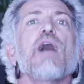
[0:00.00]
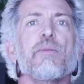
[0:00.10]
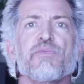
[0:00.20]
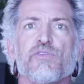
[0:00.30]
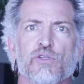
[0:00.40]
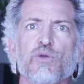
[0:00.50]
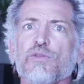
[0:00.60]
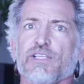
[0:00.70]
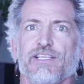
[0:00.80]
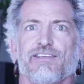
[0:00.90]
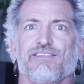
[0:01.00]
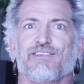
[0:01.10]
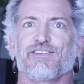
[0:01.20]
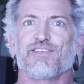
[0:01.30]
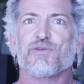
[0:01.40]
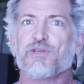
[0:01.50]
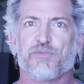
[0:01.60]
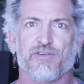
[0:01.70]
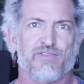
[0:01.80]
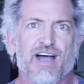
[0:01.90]
Absolutely, you
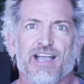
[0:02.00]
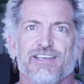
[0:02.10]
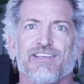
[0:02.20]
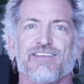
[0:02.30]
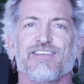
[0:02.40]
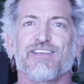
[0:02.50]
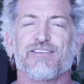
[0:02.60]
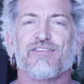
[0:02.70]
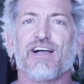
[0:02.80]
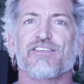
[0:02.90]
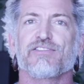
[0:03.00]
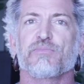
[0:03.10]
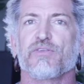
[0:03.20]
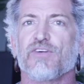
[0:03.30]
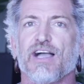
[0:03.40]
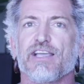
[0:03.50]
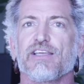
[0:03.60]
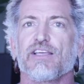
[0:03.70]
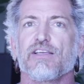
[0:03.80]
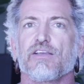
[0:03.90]
can provide advice,
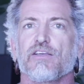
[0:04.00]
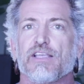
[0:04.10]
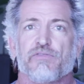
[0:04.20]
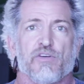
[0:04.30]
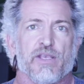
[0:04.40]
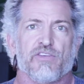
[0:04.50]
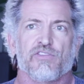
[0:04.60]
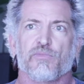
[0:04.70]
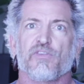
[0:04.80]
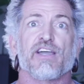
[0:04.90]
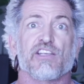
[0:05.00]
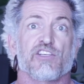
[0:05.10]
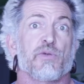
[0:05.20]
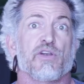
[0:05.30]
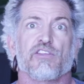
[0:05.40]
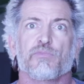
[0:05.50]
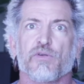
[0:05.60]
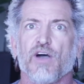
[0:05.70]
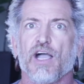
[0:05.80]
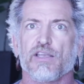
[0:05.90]
provide information, provide experience,
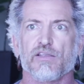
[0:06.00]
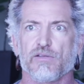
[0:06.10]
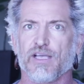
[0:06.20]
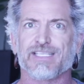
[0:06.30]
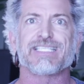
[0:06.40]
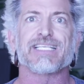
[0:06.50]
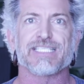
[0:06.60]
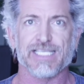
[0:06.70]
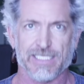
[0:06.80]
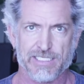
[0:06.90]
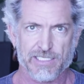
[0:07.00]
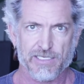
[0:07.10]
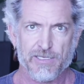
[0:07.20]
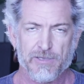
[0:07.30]
provide assistance.